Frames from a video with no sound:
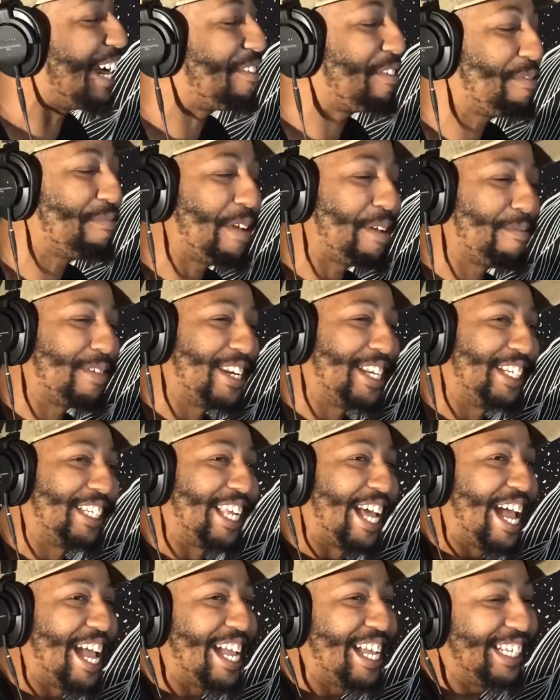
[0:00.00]
I remember the
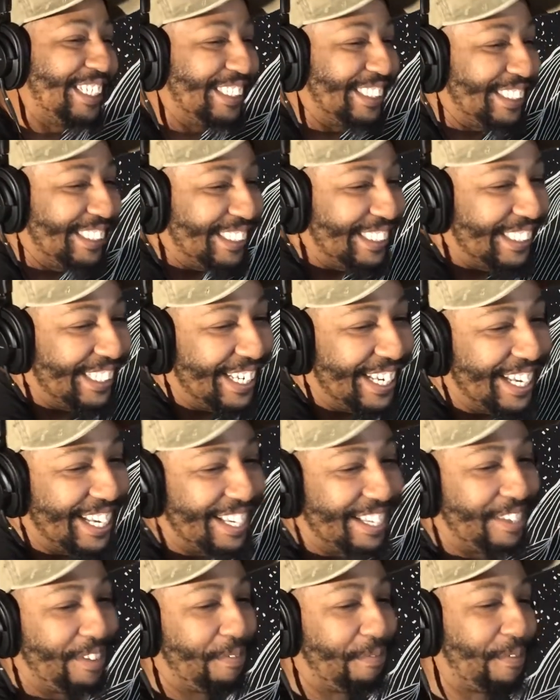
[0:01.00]
days.
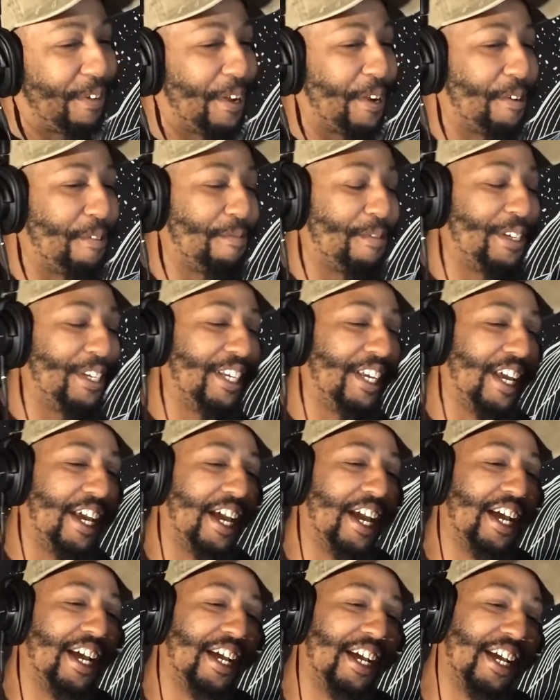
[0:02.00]
You feel me?
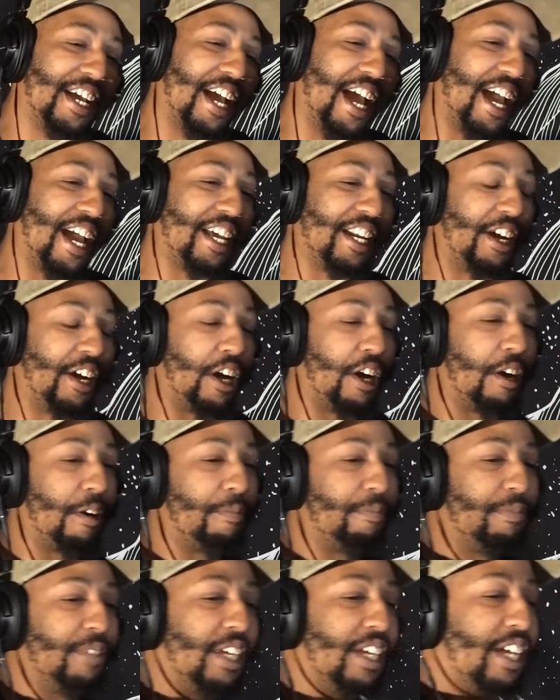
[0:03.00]
And
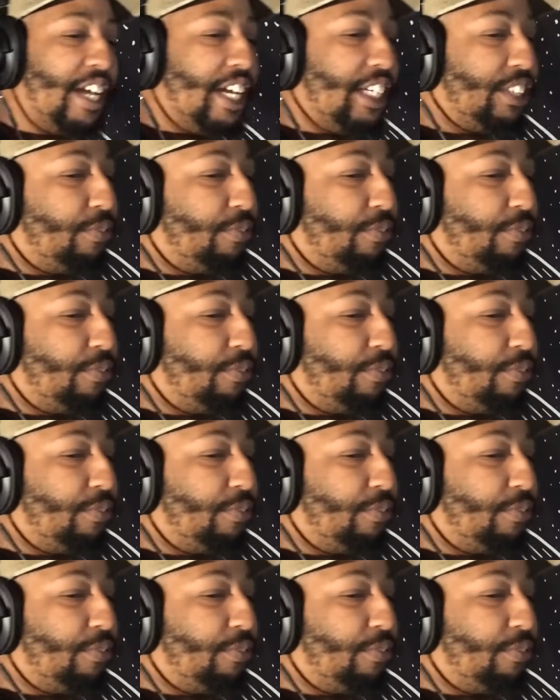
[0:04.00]
um, yeah.